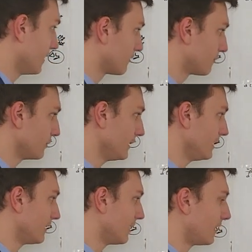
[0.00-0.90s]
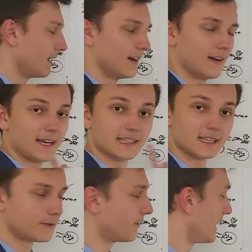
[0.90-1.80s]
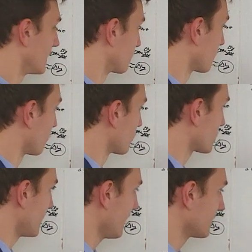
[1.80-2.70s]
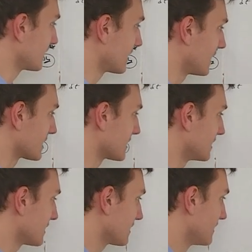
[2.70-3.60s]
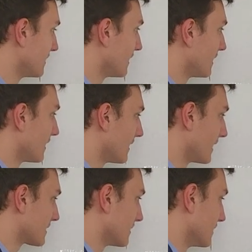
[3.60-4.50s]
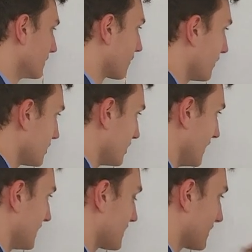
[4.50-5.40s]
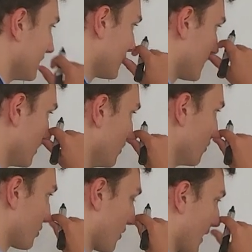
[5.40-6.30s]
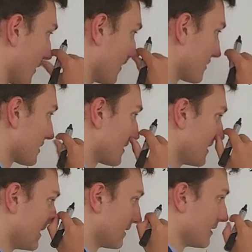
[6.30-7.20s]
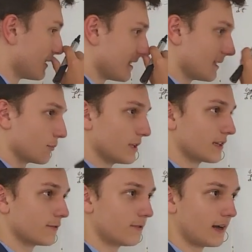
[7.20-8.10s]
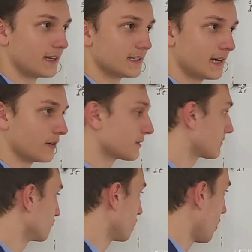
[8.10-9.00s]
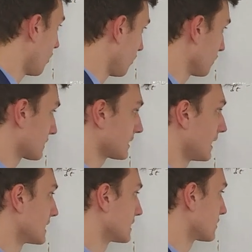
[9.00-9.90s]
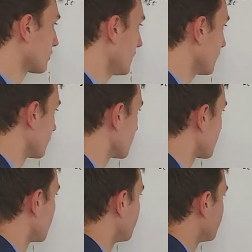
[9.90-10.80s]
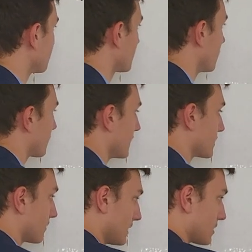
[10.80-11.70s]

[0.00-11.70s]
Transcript: if we uh, identify the proportionality constant that differentiates these two triangles, then we can find out all the sides of the triangles. Okay, so